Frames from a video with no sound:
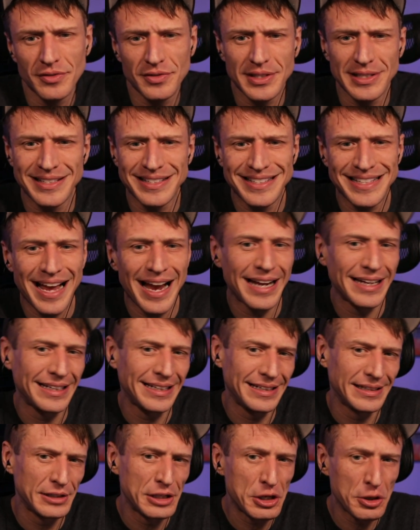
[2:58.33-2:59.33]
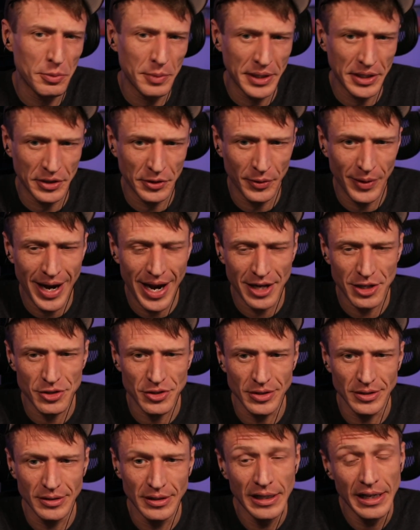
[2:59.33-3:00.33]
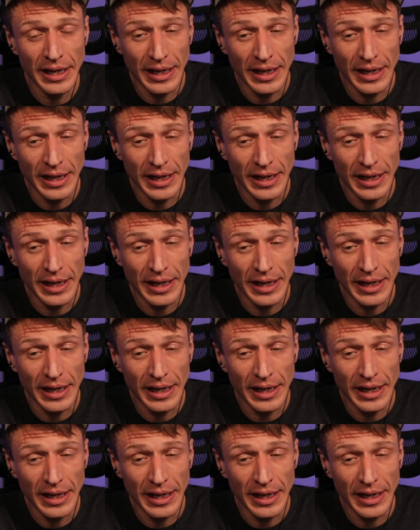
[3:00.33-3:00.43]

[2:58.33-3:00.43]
of society and human interaction.